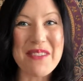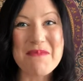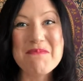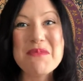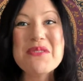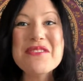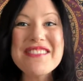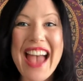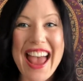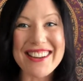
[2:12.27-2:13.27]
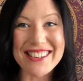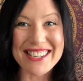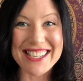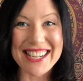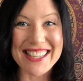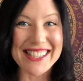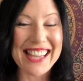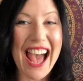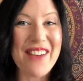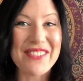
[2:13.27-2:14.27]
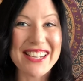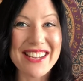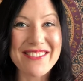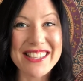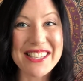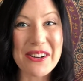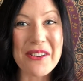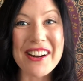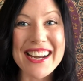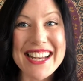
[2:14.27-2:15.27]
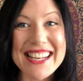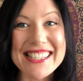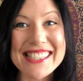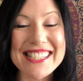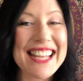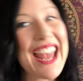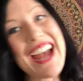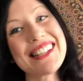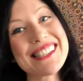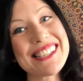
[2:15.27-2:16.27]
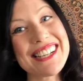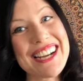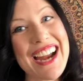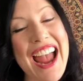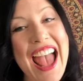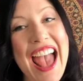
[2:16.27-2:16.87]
moon energy that's happening with Taurus and Cancer.